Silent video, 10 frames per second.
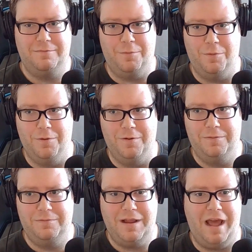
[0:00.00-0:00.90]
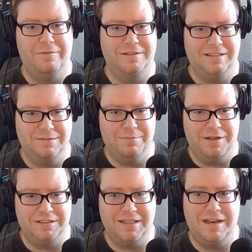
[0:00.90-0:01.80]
for advertising budgets,